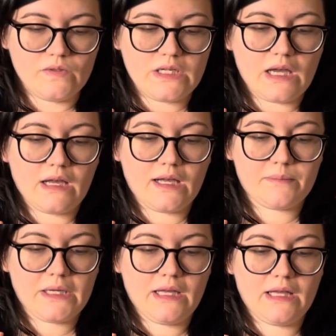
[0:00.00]

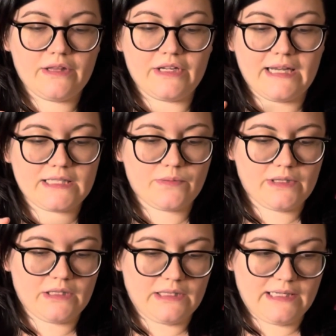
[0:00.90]
The next one
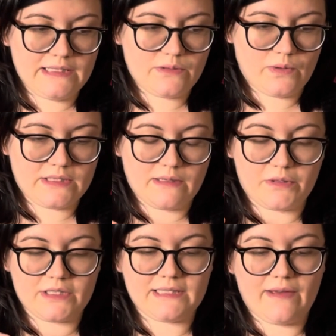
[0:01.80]
on the list was
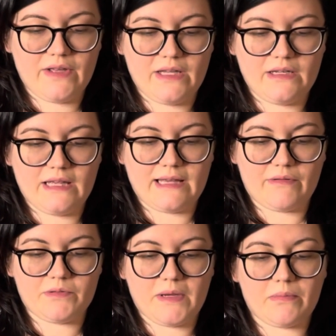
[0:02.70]
number 7, and that
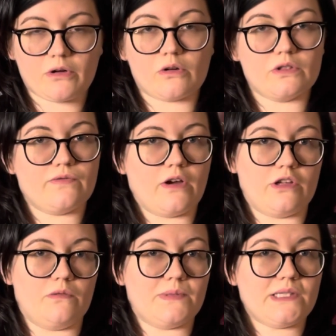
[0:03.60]
was Paper Girls
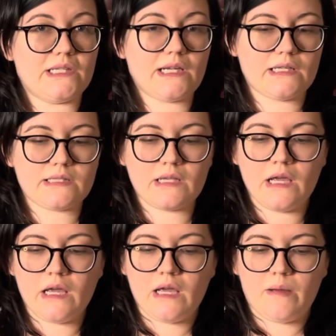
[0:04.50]
Volume 6
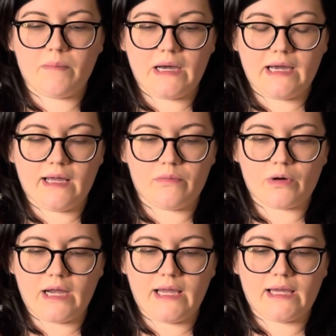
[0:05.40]
by
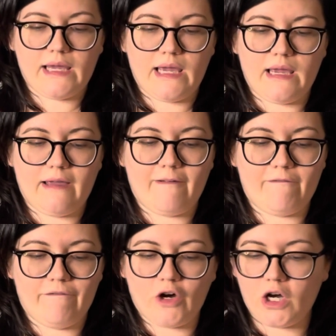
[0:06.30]
Brian K.
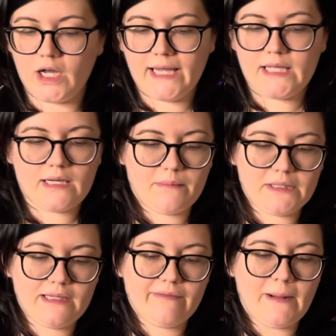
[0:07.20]
Vaughan, I
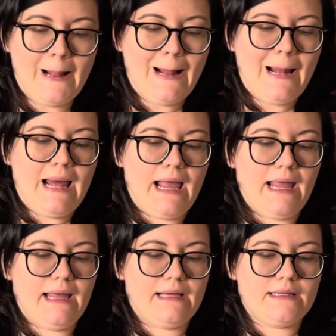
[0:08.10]
believe.
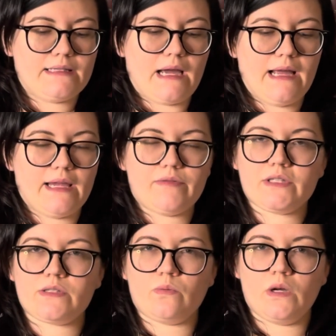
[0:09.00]
And I gave
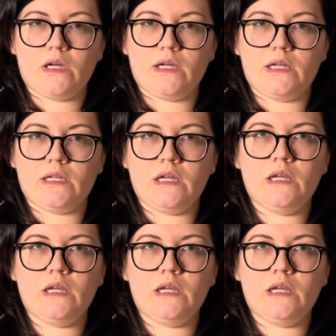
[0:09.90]
this one